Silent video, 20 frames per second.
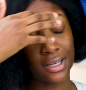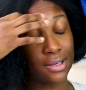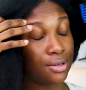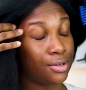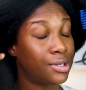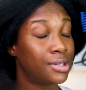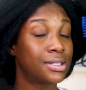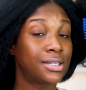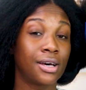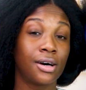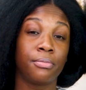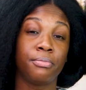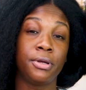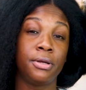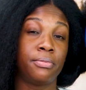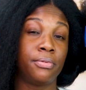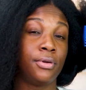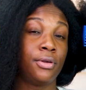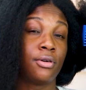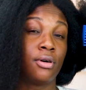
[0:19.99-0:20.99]
You can tell
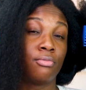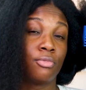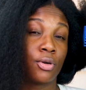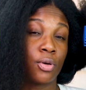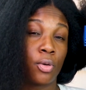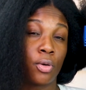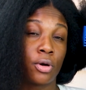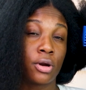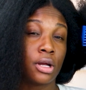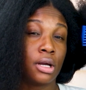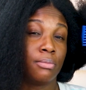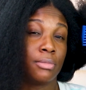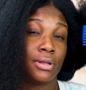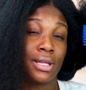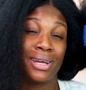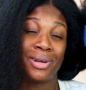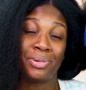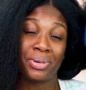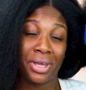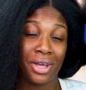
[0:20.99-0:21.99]
people, yo, I'm recording, but
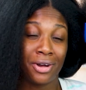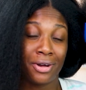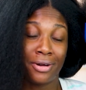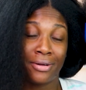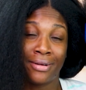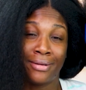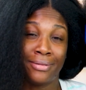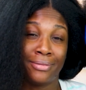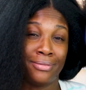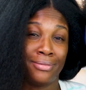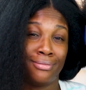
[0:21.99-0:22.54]
they don't care.